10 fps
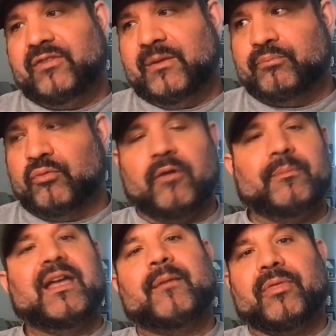He brought
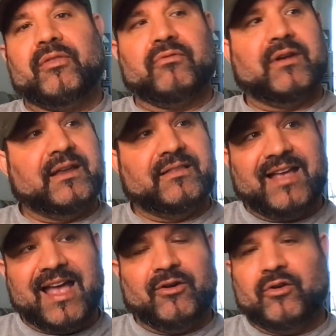me up in the ring. The
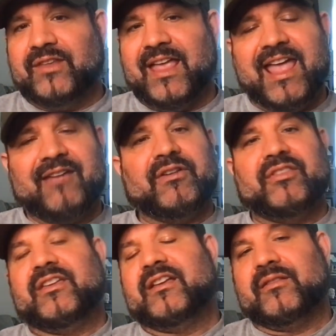guy knows
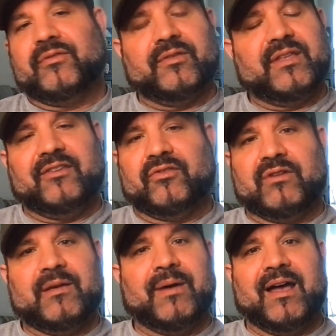everything, the
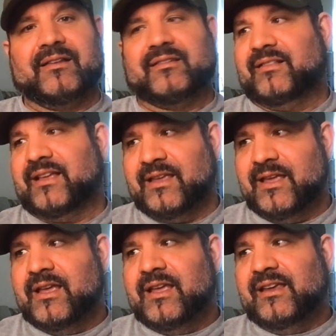history of boxing. Like,
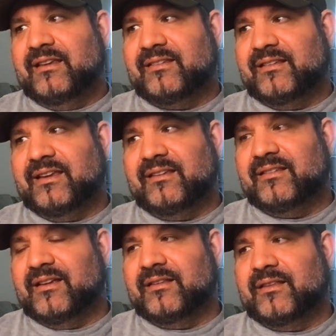
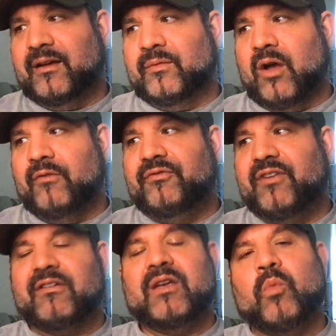he's a
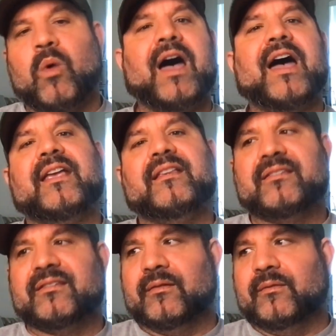very
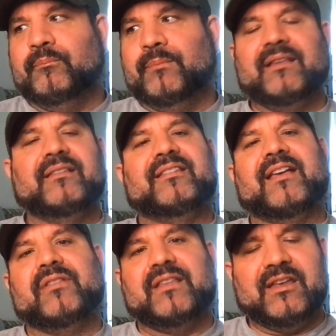wise
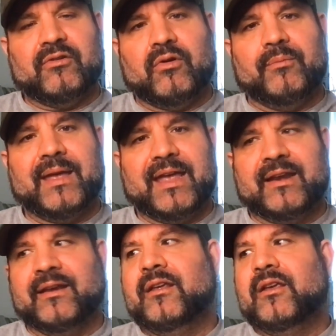mid-70-year-old man.